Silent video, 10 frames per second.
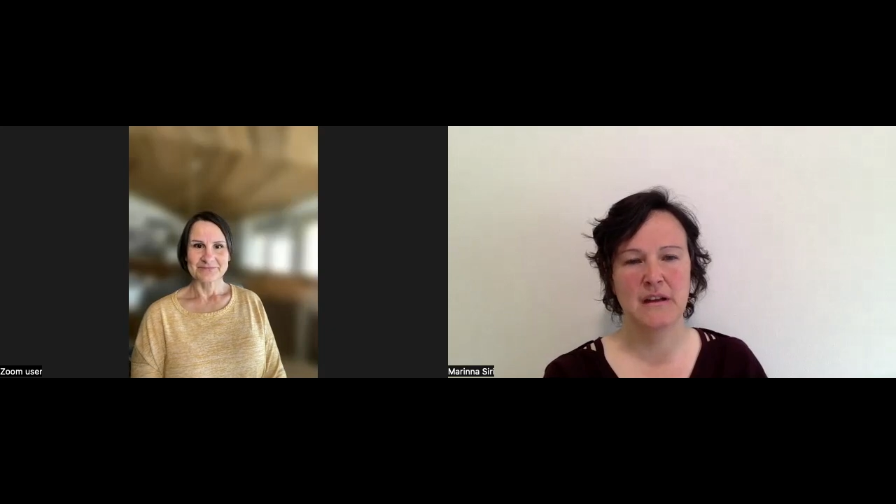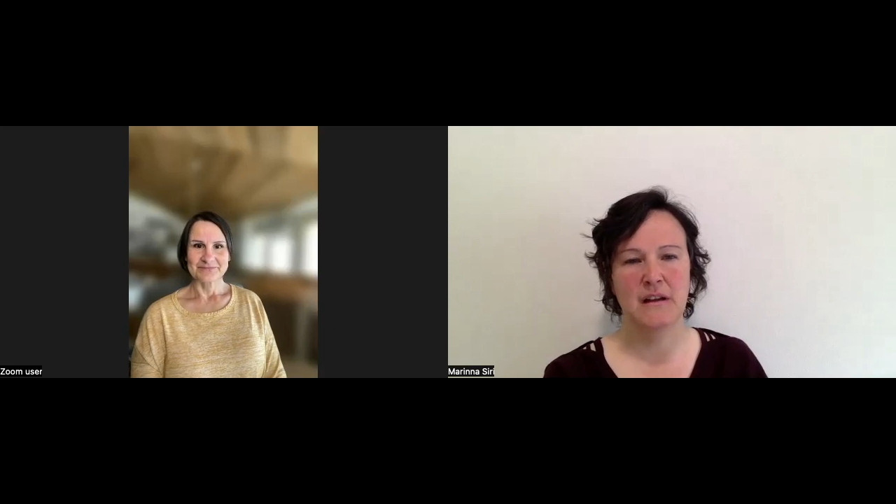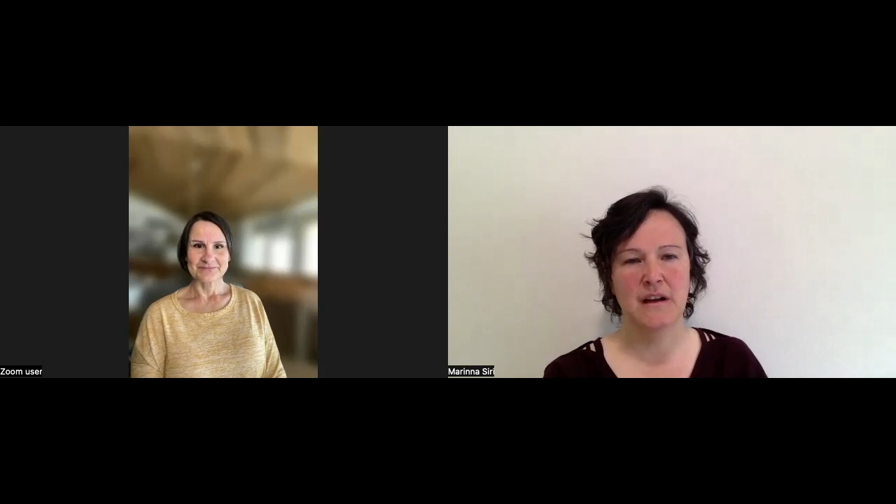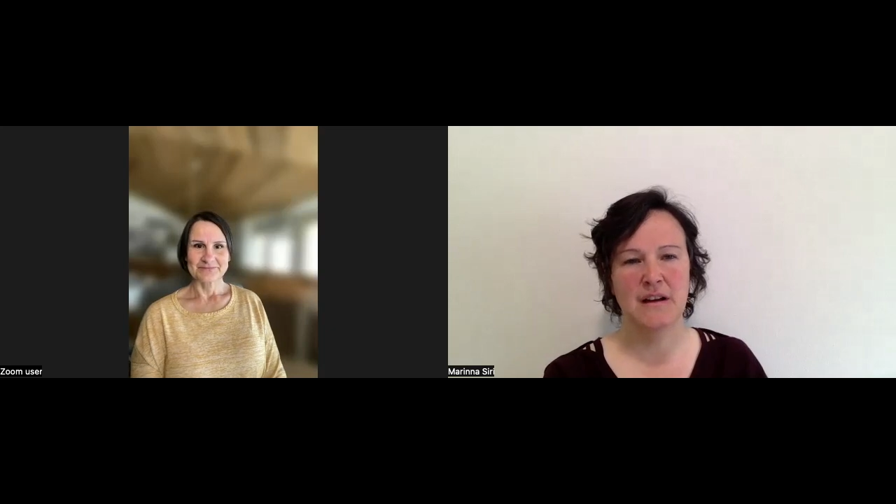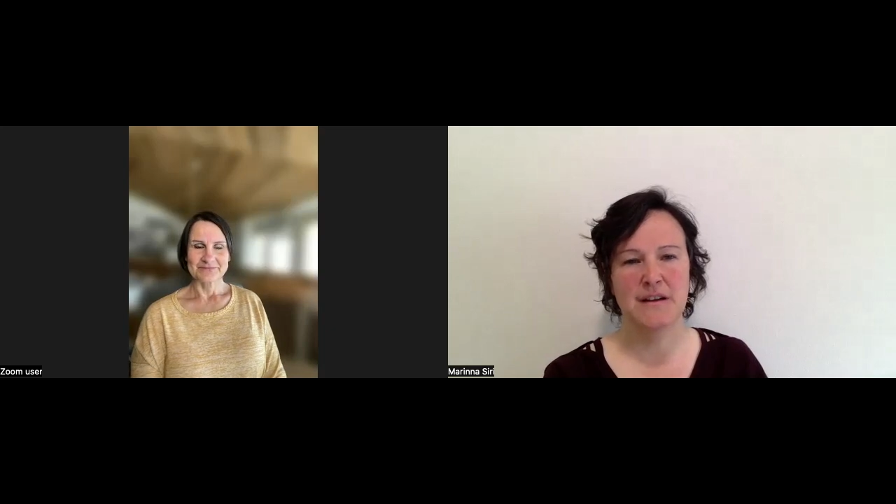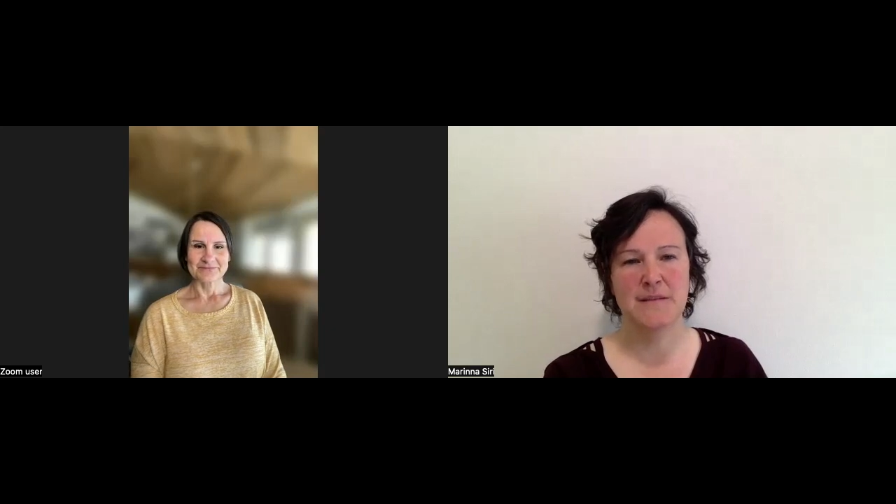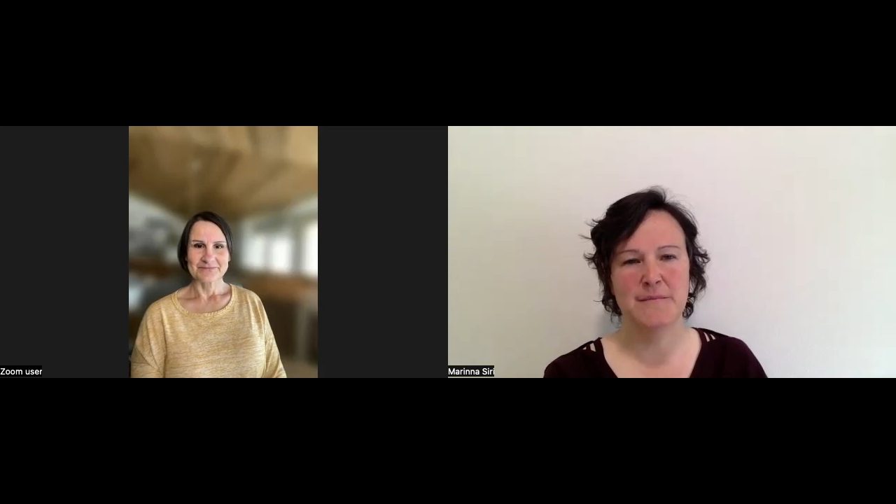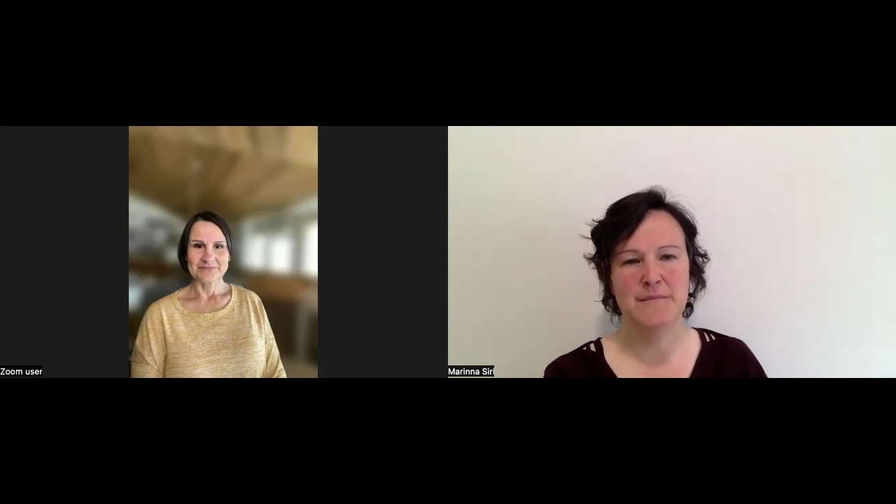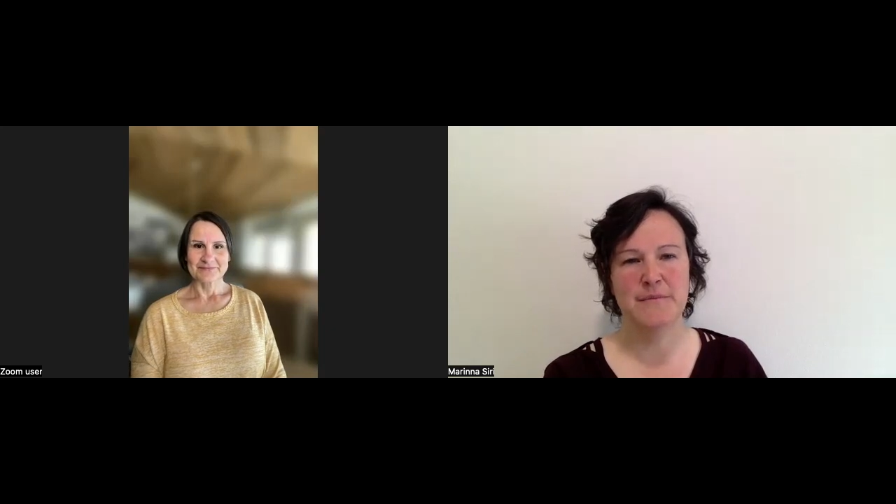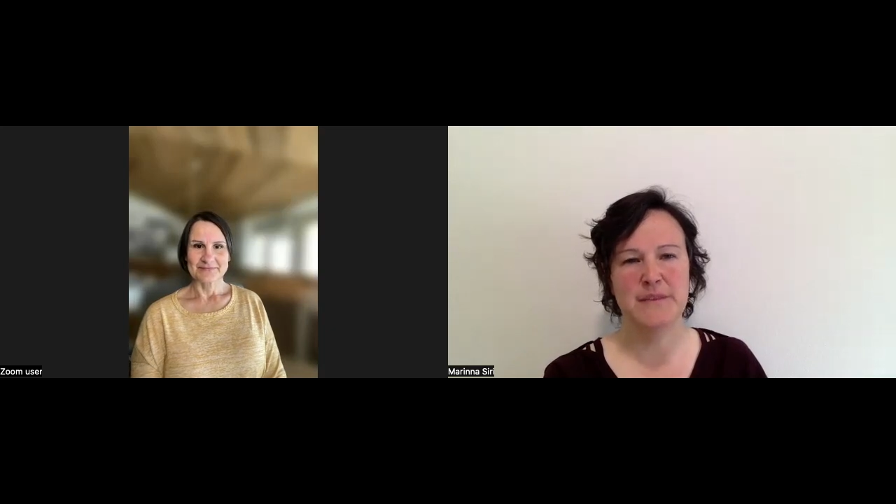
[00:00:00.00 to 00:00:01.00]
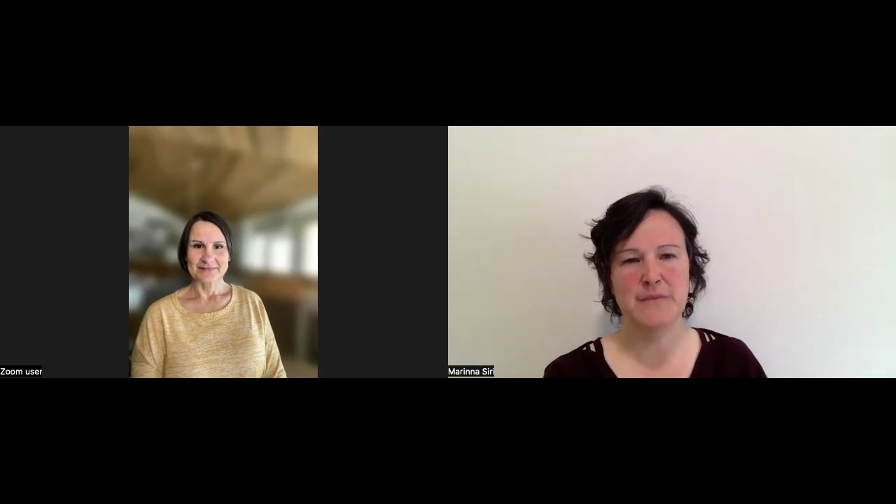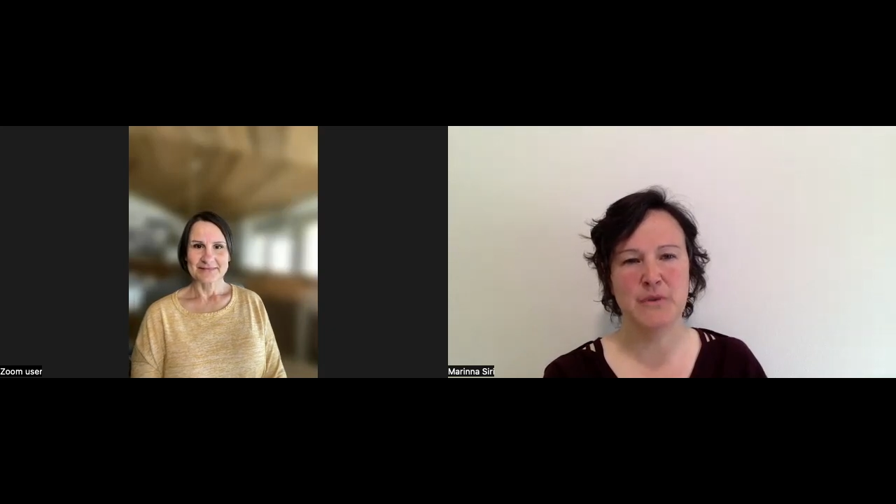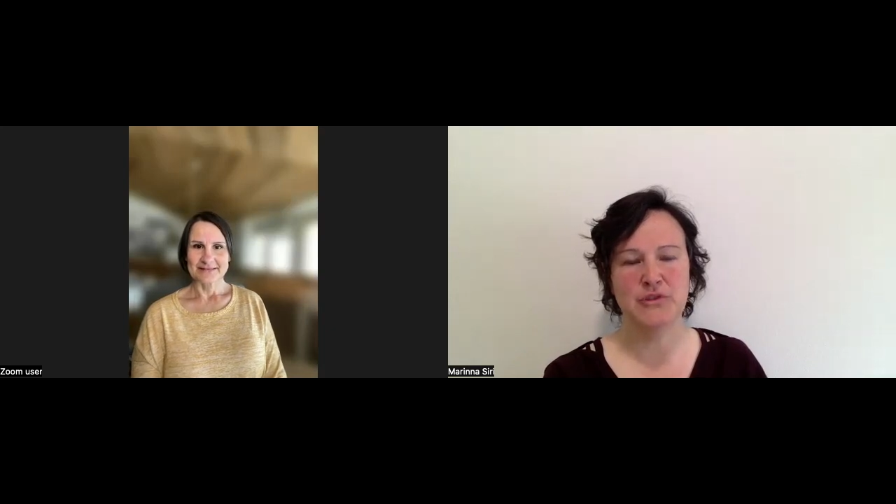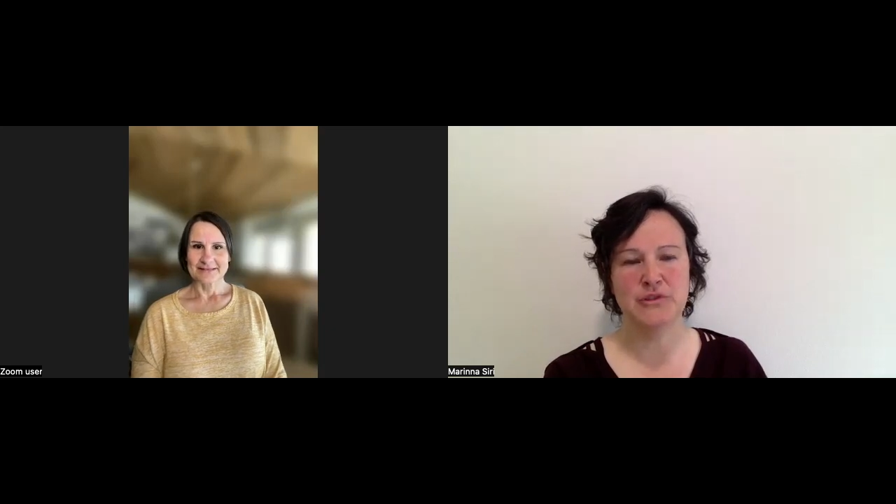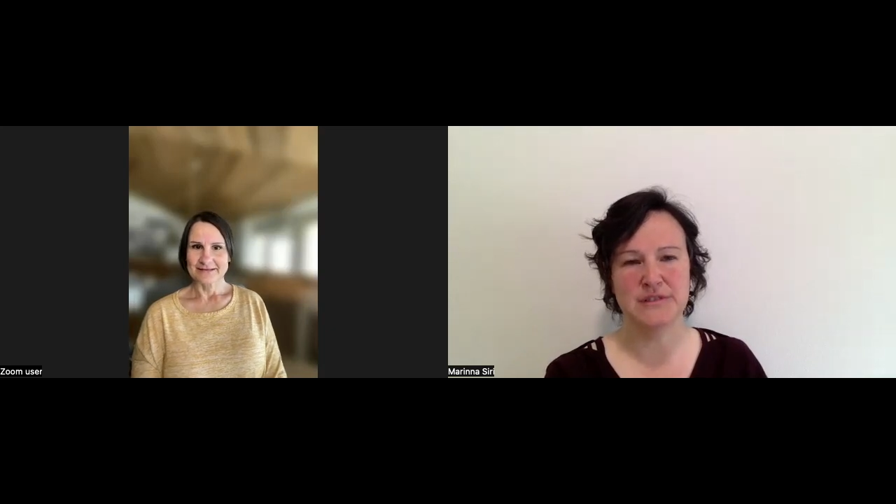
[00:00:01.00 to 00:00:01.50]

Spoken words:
the emotional